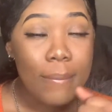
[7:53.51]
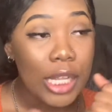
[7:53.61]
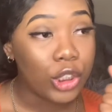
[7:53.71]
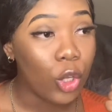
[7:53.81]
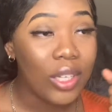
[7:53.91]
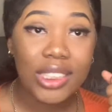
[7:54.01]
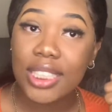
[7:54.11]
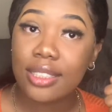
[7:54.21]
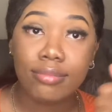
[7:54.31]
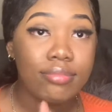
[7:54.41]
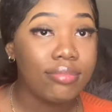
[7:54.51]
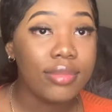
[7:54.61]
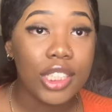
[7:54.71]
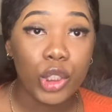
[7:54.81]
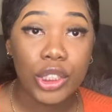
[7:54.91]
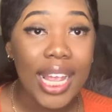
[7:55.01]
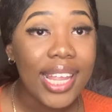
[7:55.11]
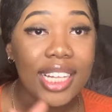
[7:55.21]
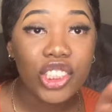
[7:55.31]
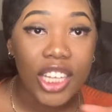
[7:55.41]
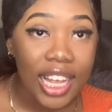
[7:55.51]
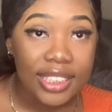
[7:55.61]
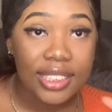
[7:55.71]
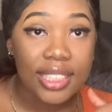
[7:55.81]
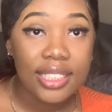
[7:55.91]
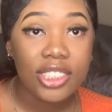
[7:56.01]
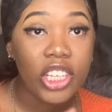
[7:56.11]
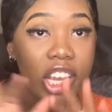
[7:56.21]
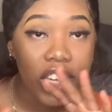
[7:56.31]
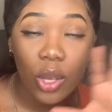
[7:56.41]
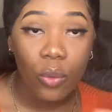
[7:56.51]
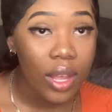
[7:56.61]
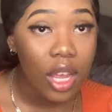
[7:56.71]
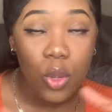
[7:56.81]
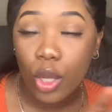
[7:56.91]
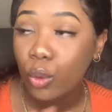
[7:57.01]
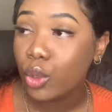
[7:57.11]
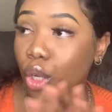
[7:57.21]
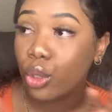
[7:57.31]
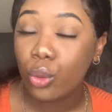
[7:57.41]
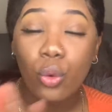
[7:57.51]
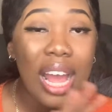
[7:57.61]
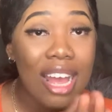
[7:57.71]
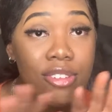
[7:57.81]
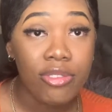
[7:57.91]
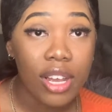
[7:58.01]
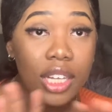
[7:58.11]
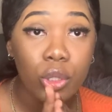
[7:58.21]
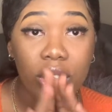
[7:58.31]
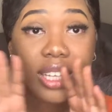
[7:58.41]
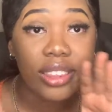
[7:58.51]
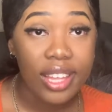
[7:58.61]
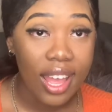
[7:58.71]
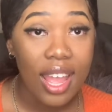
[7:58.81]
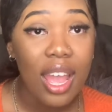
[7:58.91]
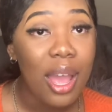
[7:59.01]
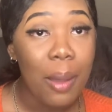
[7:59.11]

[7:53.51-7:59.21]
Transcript: So it's just take your chances, take your will. You want to do what you want to do, have fun, do your thing.